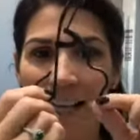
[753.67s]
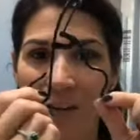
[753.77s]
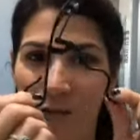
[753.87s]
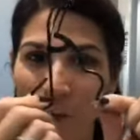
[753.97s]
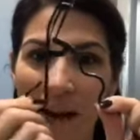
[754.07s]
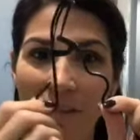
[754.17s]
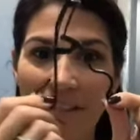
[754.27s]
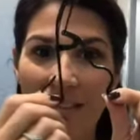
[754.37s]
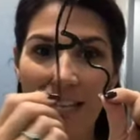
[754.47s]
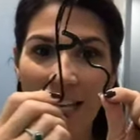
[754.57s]
If you
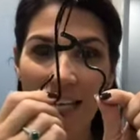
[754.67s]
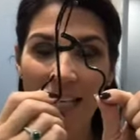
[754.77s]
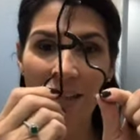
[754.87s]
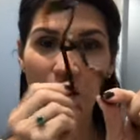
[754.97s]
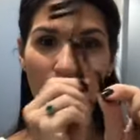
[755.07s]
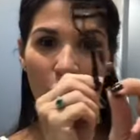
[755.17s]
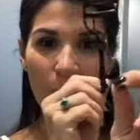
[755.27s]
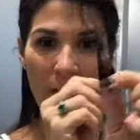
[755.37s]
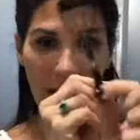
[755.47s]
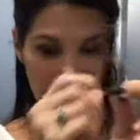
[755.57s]
haven't seen in the
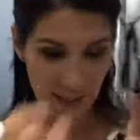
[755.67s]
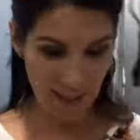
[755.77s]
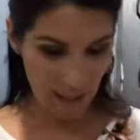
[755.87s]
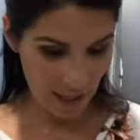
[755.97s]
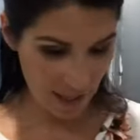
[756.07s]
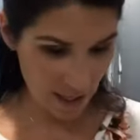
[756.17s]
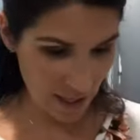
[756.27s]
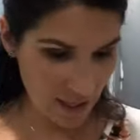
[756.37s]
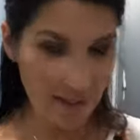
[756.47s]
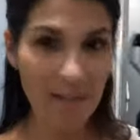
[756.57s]
group yet,
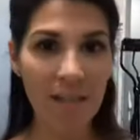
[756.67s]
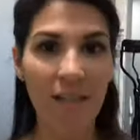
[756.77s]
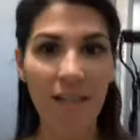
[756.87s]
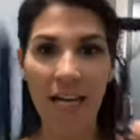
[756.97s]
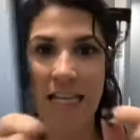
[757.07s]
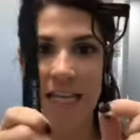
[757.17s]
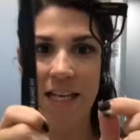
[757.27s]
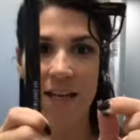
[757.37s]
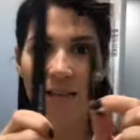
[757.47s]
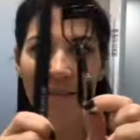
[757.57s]
this and
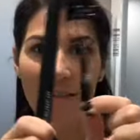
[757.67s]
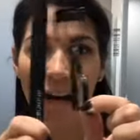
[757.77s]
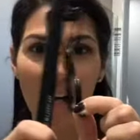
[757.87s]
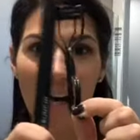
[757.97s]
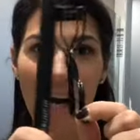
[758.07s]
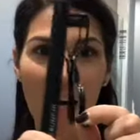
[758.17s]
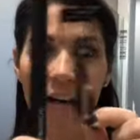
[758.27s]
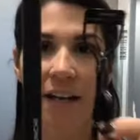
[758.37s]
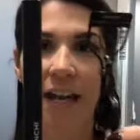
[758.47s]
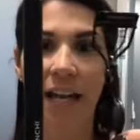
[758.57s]
this are
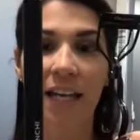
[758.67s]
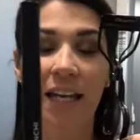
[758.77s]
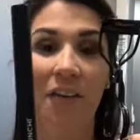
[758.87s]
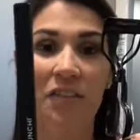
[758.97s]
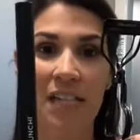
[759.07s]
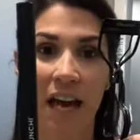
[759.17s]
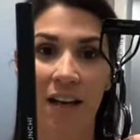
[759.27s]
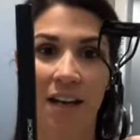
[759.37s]
on a gift set.